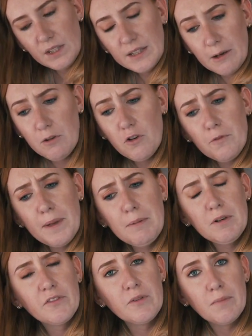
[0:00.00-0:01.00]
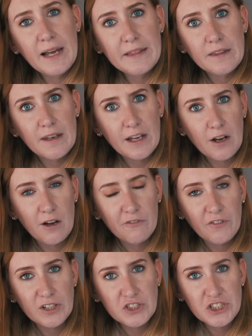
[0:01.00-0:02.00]
Now a lot of people have complained that they can't
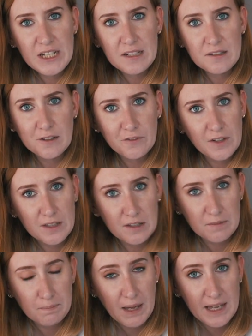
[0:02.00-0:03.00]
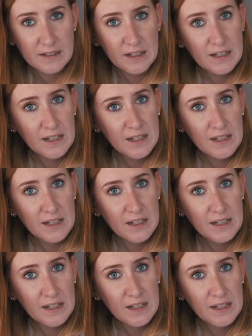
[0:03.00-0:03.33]
find sheets to fit this bed,